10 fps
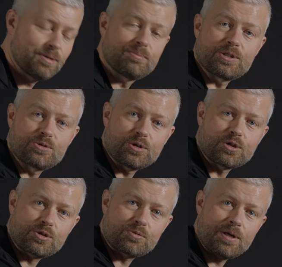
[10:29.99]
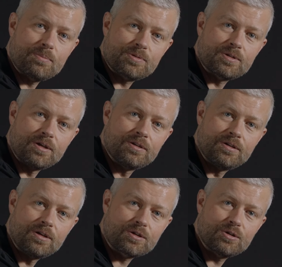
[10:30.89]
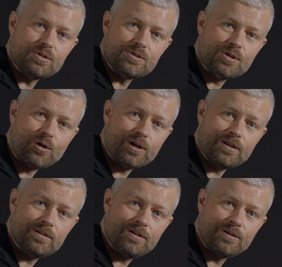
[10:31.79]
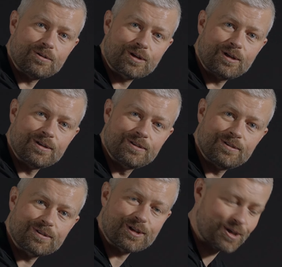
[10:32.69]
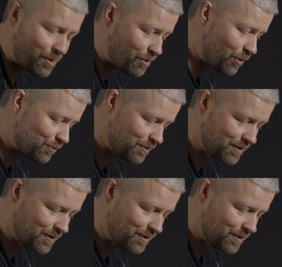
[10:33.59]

Make sure your grips are good and tight and not gonna come off.